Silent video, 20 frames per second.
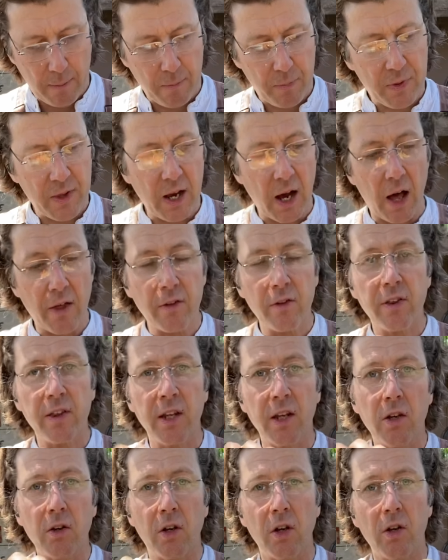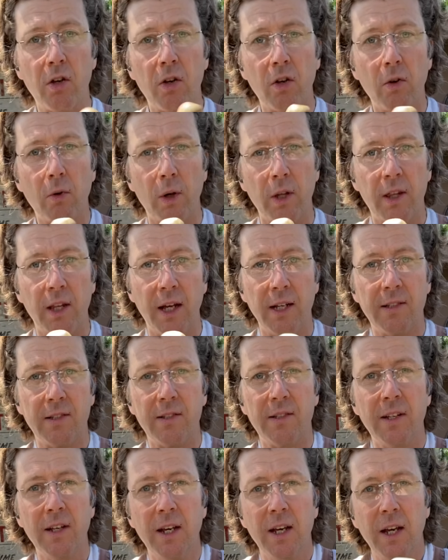The other thing you can do with
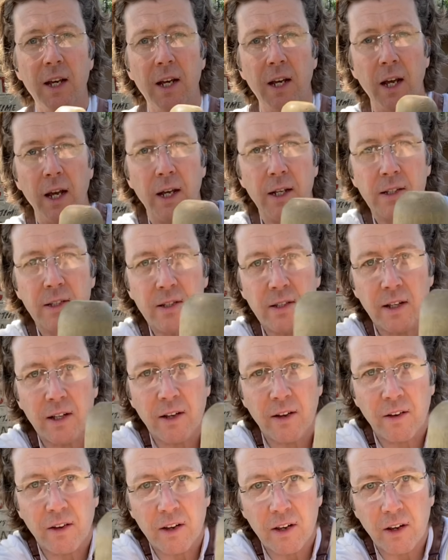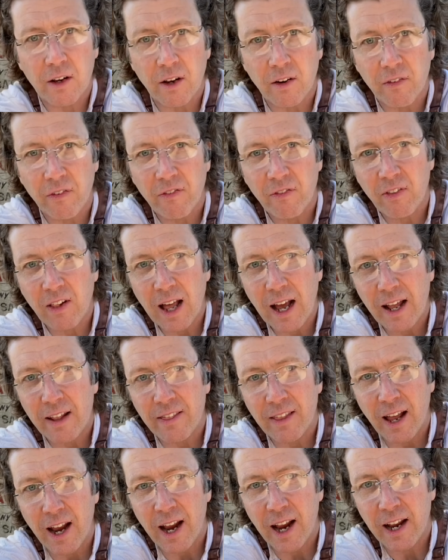this is you can flatten
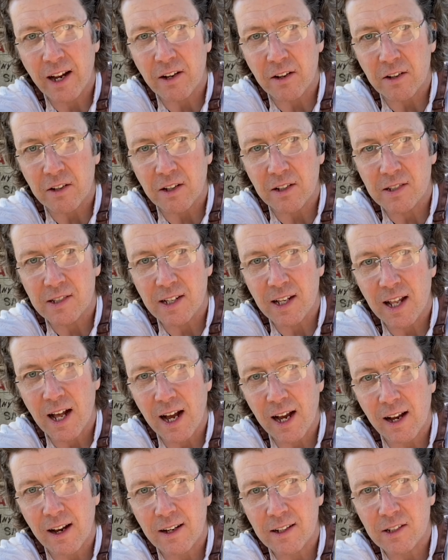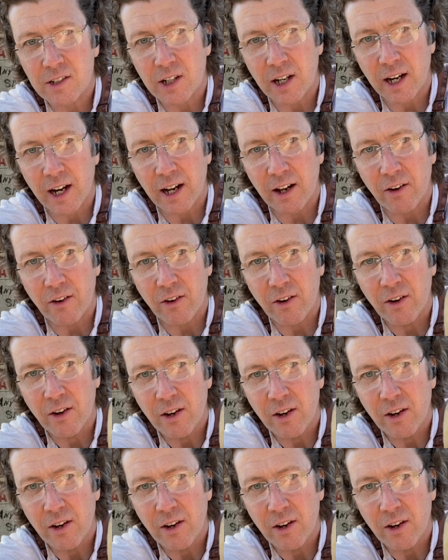the handle. You see that? Check it out.